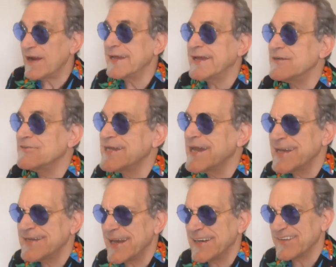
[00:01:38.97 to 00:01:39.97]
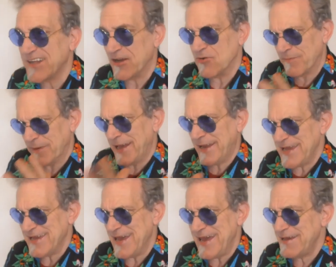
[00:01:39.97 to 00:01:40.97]
when a country can't tell its own
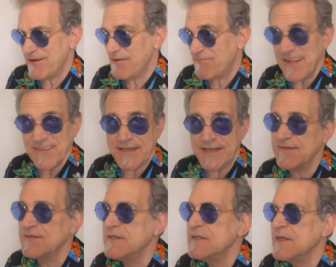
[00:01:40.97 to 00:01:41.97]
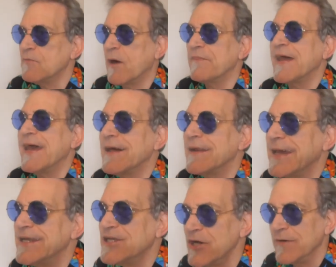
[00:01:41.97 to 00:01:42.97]
bloody residents what the hell
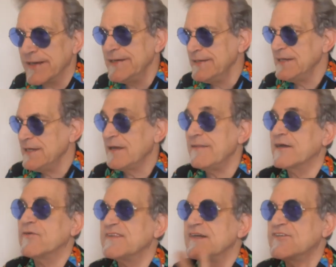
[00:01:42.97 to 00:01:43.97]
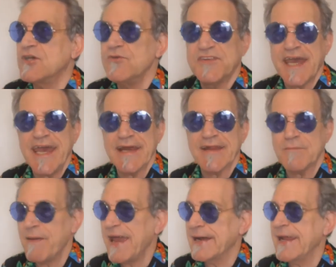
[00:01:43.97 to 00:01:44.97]
they're doing, because they're too scared of
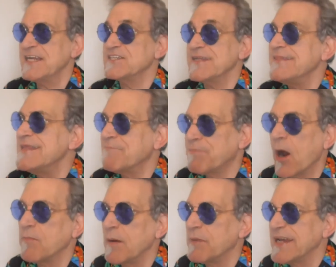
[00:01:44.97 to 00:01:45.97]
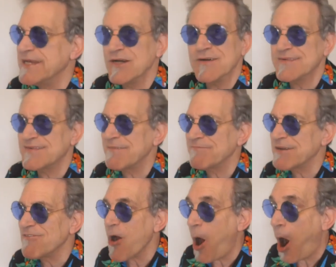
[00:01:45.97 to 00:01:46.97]
the backlash, then they're probably doing
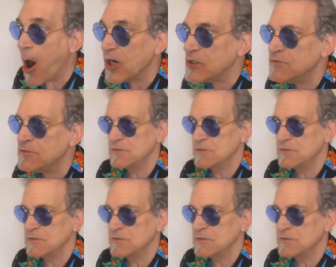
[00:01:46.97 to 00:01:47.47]
something wrong.